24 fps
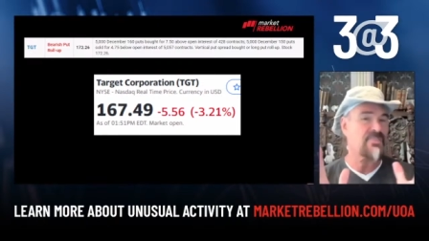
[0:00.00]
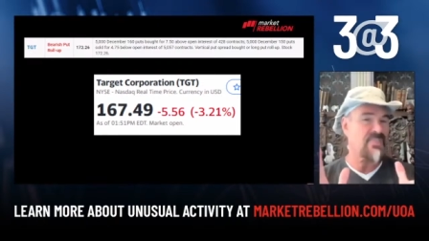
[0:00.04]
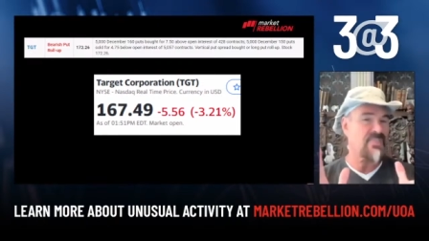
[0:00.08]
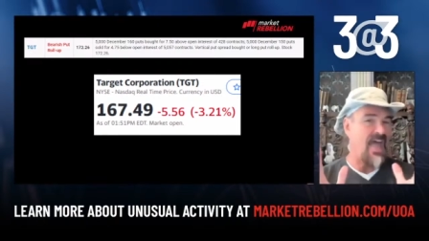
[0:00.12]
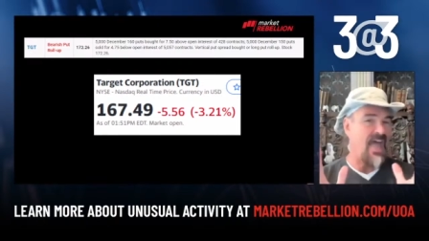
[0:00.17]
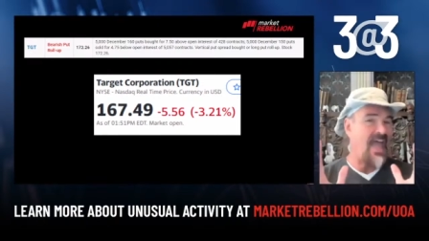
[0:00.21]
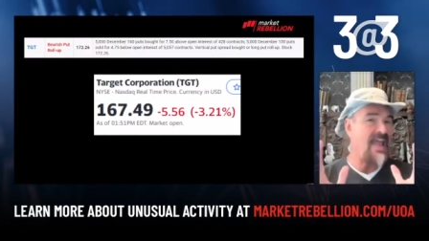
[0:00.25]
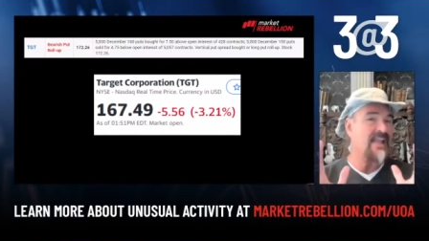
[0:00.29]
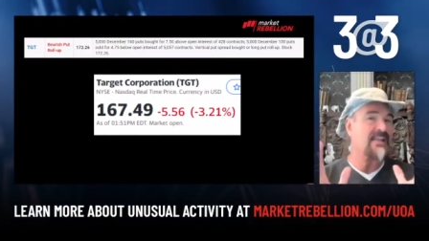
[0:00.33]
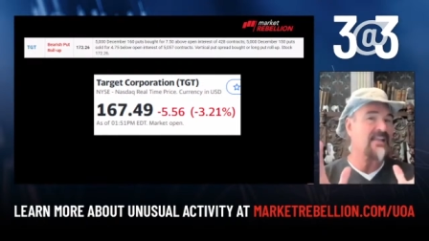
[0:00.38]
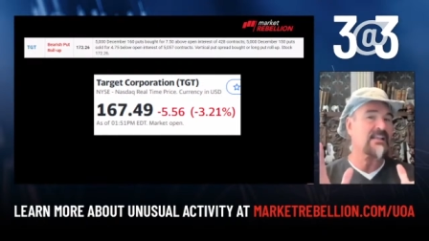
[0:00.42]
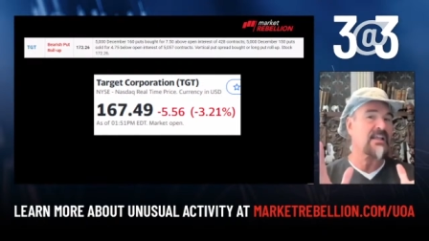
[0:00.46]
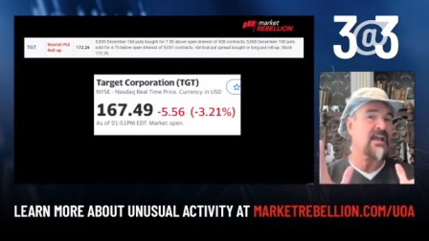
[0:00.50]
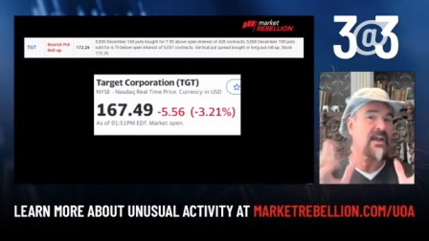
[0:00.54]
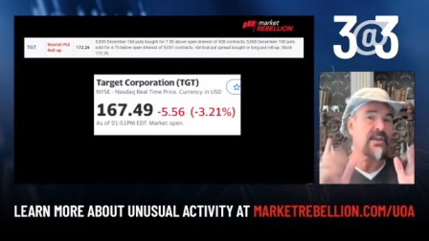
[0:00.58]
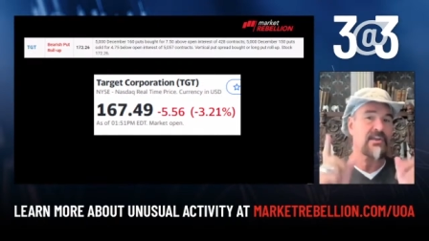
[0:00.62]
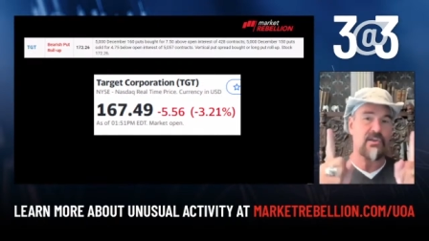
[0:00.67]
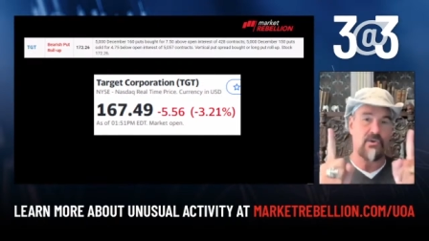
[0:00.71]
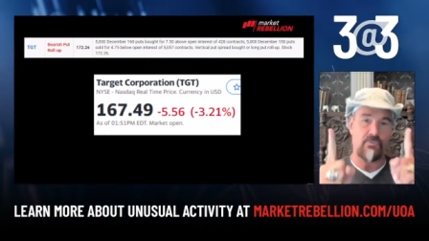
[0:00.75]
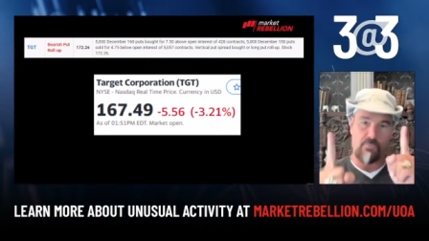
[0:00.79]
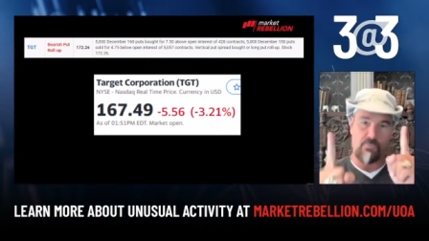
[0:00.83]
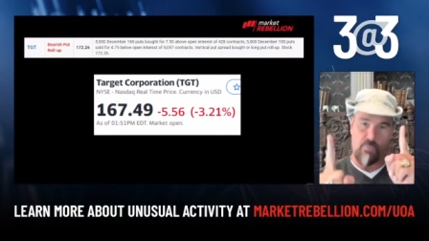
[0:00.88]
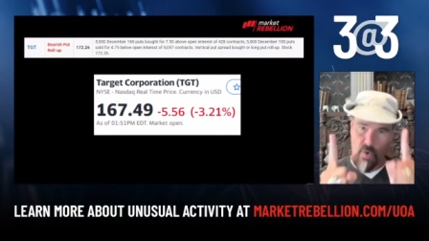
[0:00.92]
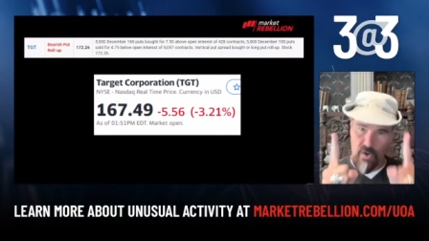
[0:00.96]
That
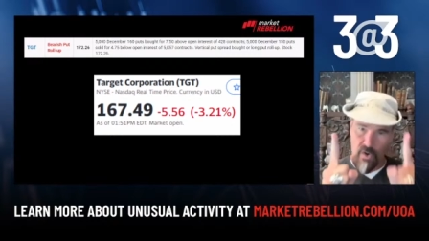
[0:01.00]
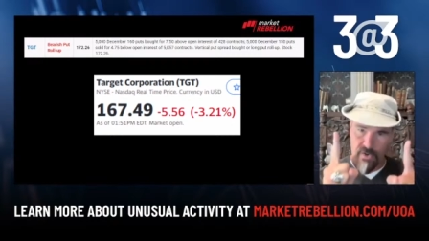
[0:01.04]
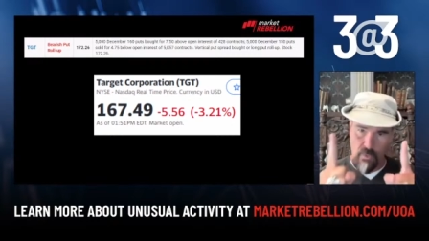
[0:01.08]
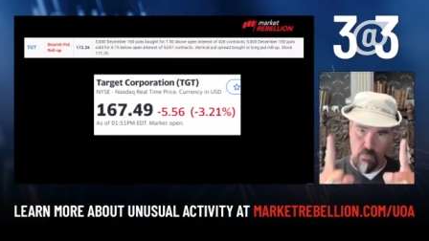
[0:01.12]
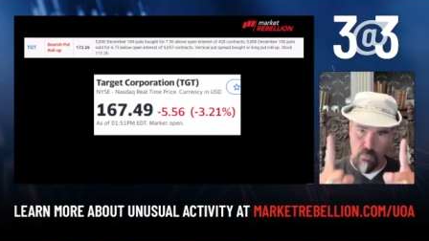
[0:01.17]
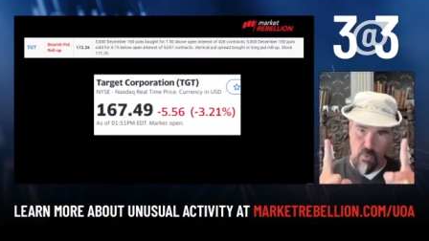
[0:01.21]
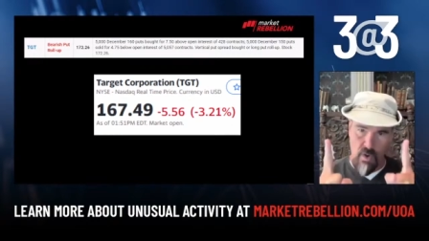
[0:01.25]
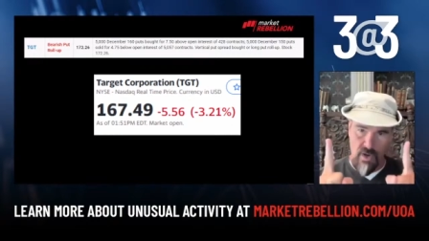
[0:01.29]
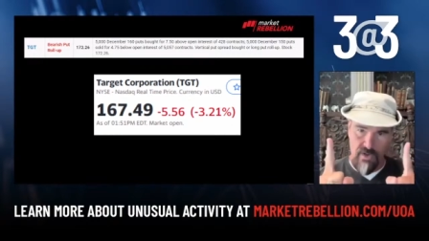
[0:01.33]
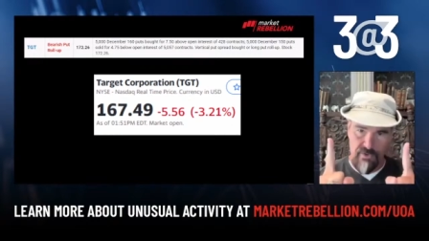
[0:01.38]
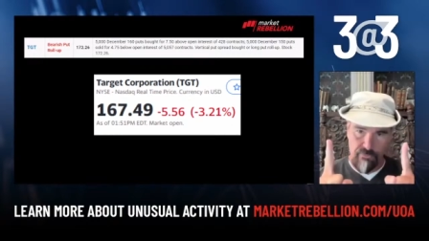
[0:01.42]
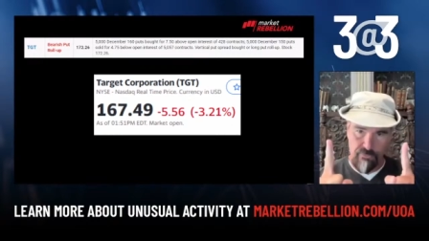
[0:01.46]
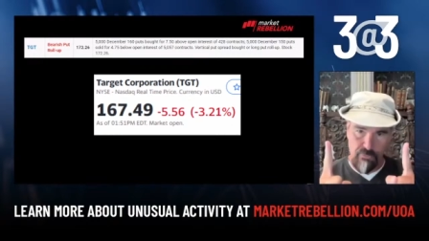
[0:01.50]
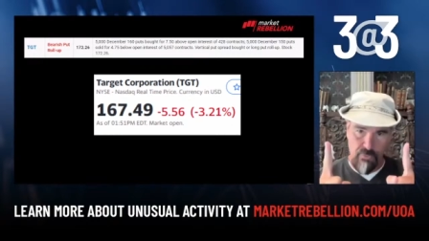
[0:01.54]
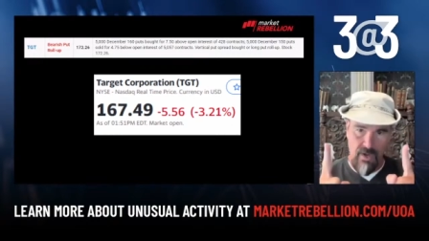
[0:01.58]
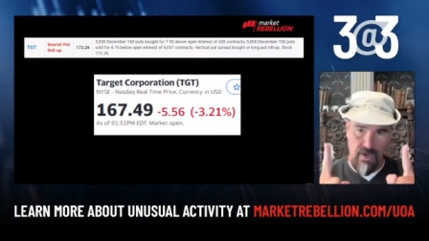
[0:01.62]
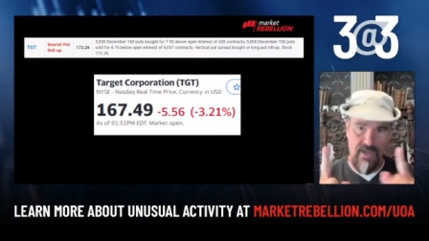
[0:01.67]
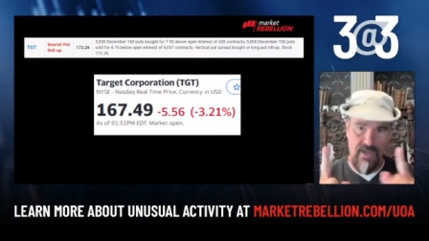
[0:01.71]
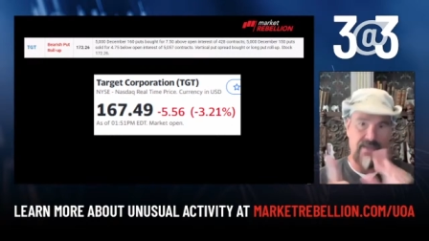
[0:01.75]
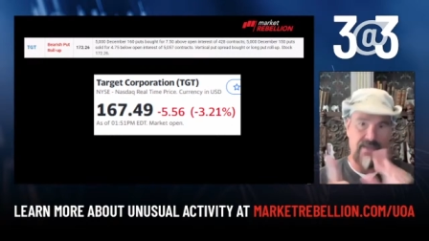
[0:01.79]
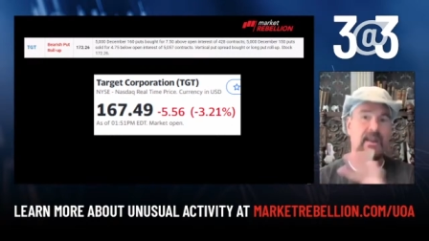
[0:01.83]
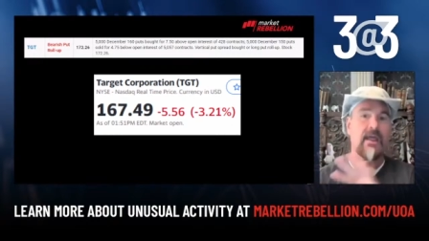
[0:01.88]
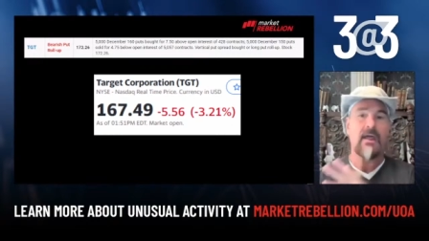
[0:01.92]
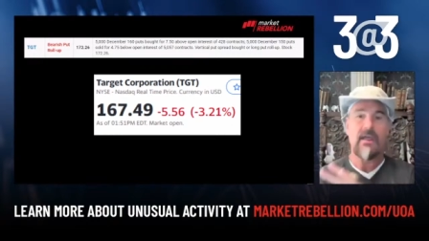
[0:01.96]
kind of one to one
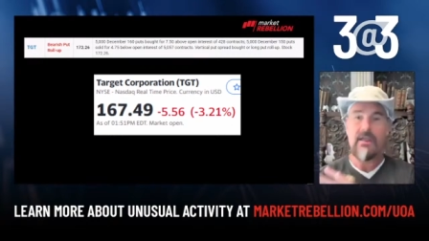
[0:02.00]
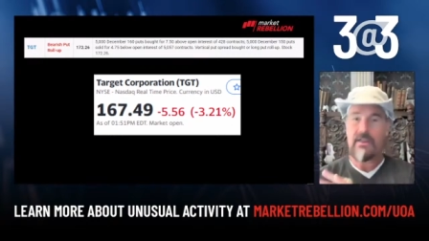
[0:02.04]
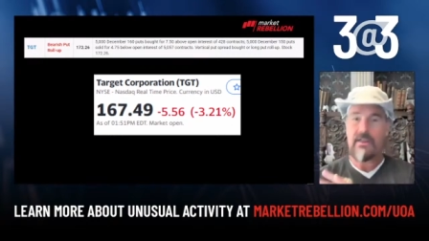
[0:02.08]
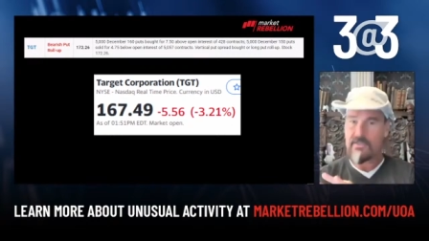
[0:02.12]
trade